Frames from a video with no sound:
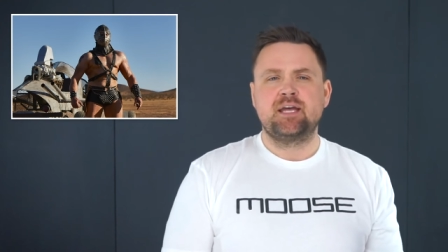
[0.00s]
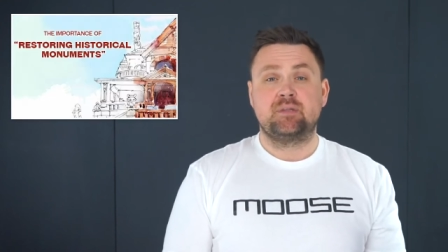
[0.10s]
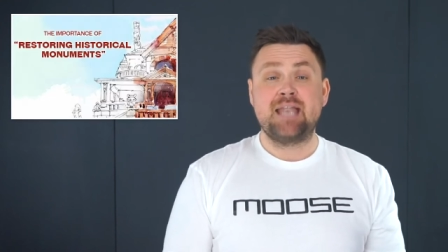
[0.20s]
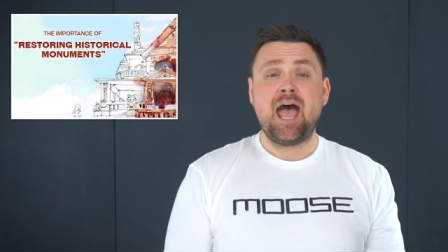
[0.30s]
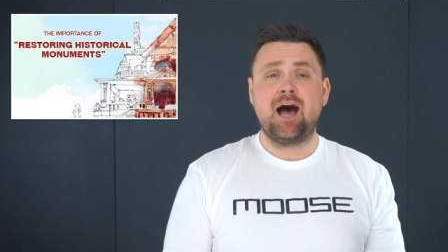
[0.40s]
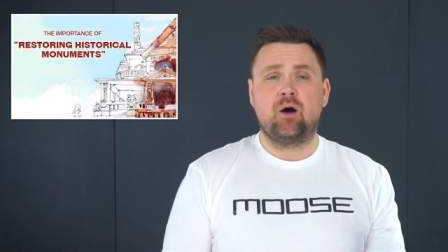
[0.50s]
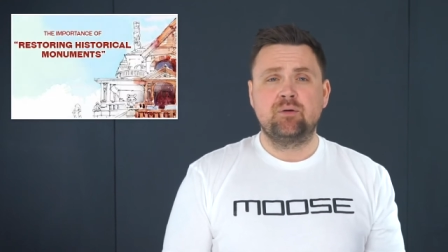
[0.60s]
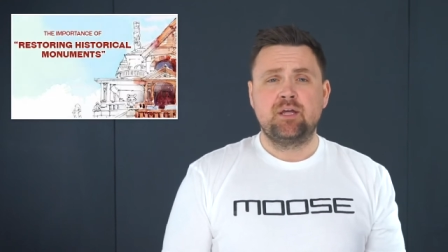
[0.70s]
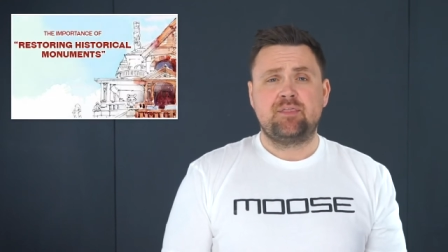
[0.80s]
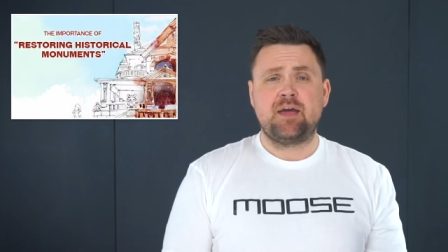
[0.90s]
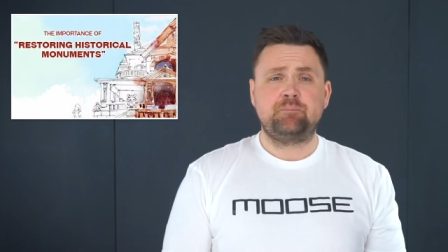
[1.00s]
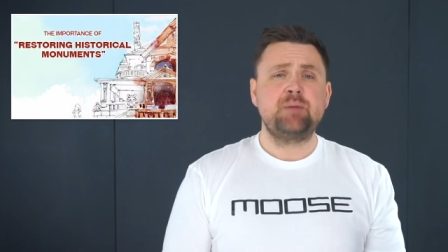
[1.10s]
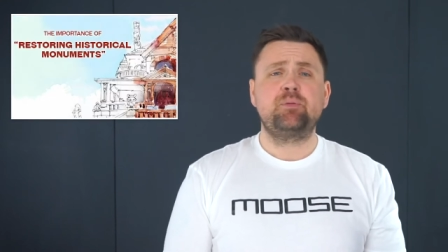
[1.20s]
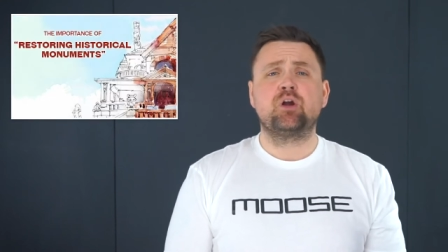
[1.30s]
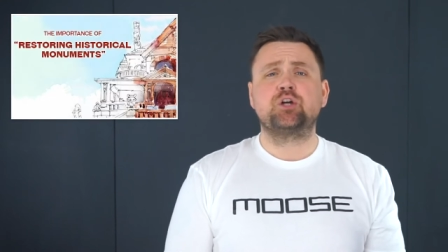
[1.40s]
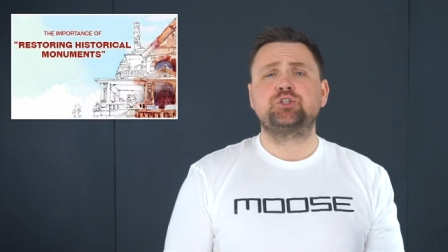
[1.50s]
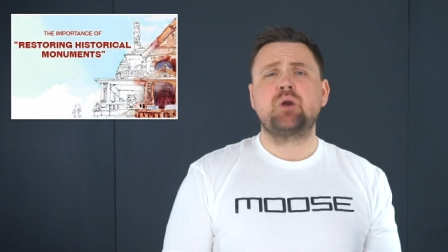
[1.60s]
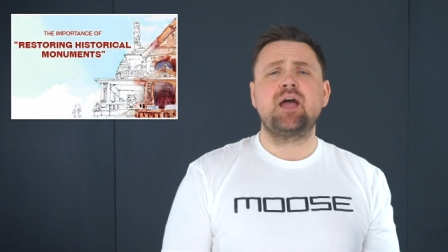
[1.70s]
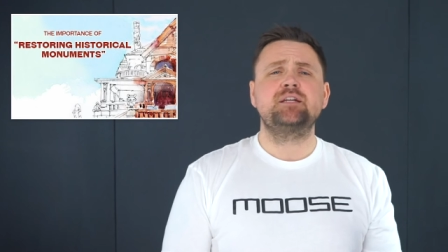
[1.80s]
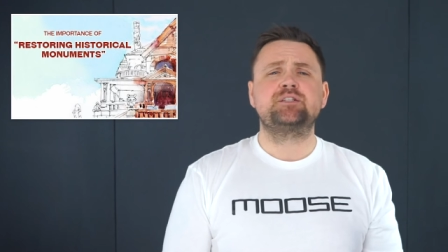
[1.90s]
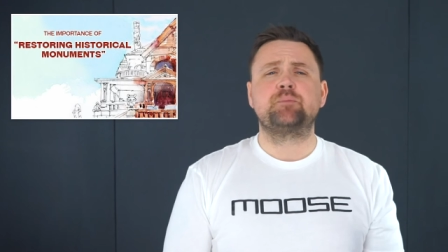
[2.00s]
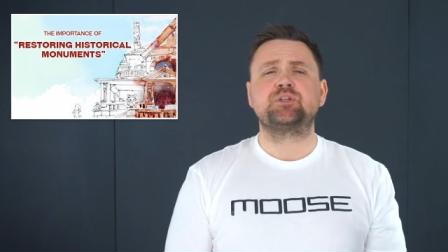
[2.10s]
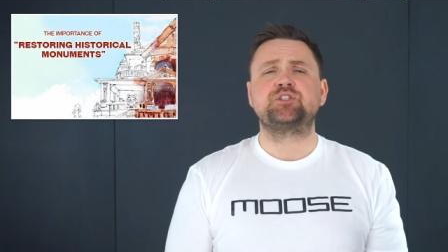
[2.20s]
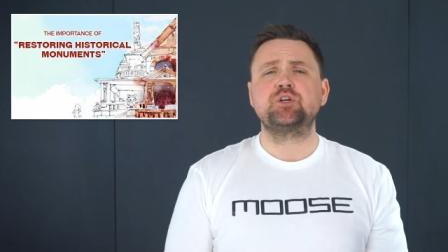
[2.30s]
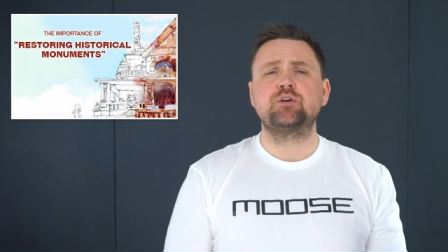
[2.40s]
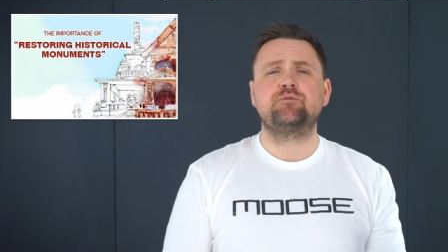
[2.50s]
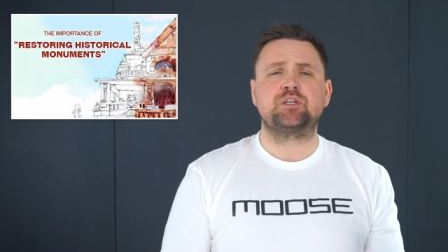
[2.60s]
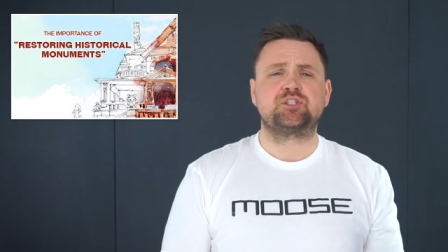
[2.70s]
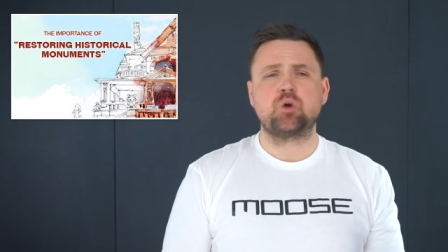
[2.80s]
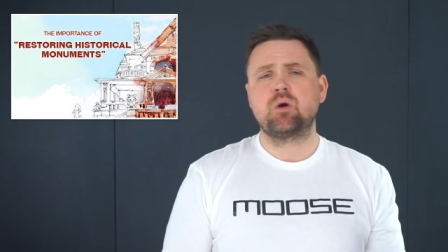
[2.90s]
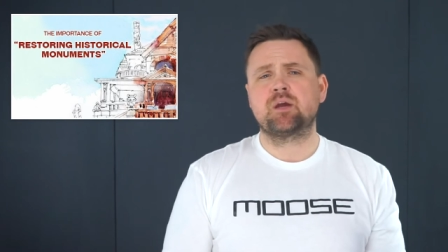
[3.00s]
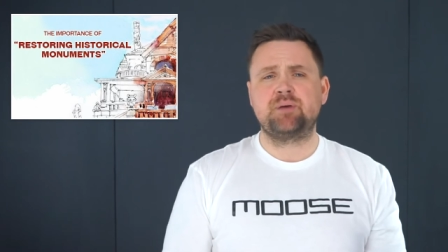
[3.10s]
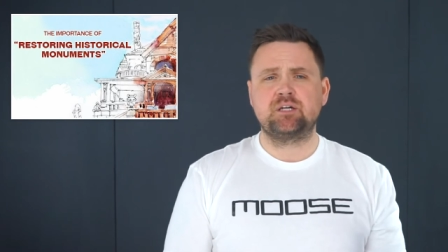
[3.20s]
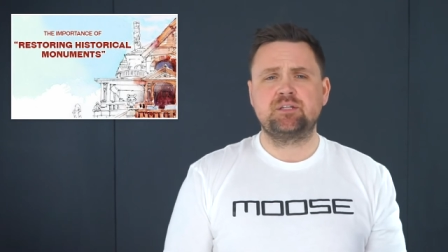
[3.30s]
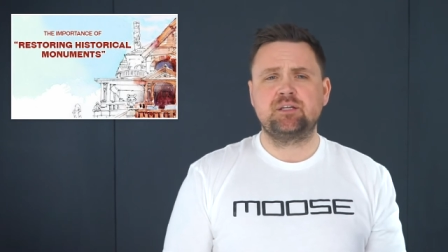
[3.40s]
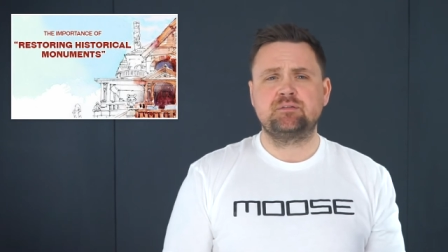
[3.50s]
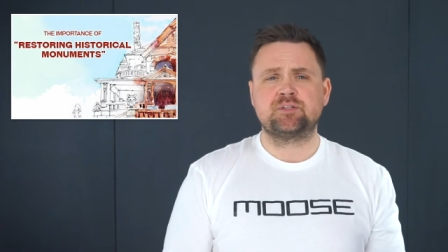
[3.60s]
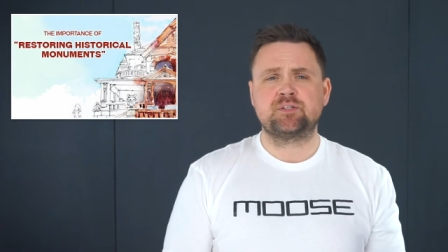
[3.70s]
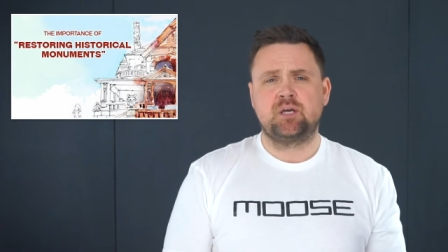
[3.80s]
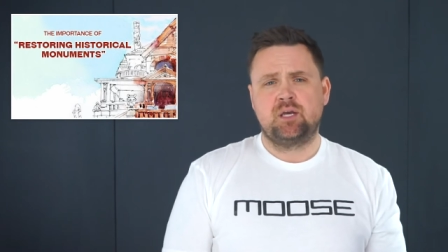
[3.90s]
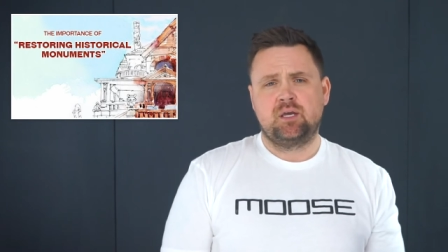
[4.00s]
now that people are trying to preserve historic buildings